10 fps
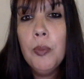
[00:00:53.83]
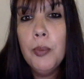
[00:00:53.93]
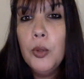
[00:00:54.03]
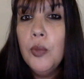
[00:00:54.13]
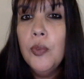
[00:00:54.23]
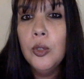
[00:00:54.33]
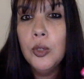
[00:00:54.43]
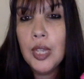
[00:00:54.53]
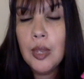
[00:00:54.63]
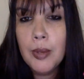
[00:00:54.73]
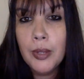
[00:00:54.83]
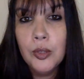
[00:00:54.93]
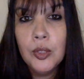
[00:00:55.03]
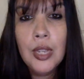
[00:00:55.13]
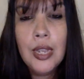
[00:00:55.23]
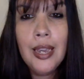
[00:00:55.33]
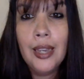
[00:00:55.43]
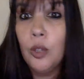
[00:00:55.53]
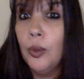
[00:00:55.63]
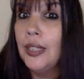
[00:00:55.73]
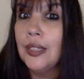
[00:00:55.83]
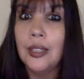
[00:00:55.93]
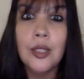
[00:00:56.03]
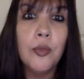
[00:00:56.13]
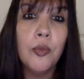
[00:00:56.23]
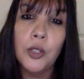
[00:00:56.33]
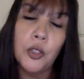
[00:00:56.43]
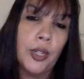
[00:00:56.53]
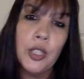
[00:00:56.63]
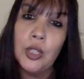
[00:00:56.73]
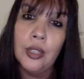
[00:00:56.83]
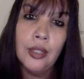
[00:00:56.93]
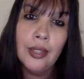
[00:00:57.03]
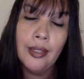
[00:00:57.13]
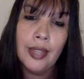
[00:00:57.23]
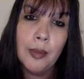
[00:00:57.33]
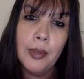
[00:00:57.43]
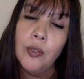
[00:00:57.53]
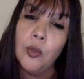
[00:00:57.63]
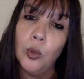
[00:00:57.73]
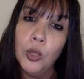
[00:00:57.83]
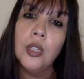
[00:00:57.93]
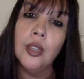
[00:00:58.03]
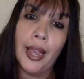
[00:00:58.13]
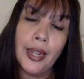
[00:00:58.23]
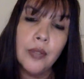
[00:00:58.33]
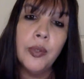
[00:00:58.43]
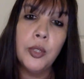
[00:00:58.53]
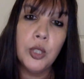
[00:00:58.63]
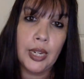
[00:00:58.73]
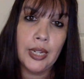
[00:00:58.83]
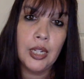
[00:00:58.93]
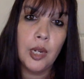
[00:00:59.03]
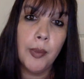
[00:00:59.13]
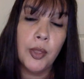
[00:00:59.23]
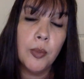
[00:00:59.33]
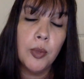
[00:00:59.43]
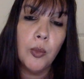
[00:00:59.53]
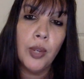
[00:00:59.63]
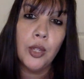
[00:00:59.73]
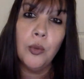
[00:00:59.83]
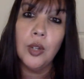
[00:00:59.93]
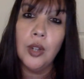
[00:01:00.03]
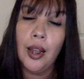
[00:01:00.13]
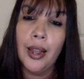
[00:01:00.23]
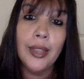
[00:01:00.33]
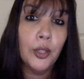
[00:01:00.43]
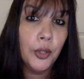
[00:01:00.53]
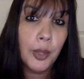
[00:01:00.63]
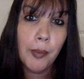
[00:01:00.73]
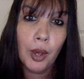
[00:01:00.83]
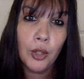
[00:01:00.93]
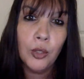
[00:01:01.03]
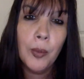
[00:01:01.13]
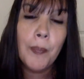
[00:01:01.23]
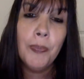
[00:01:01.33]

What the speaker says: Both of those emails had a great sense of frustration in them, and of course a lack of understanding about the BYU learning model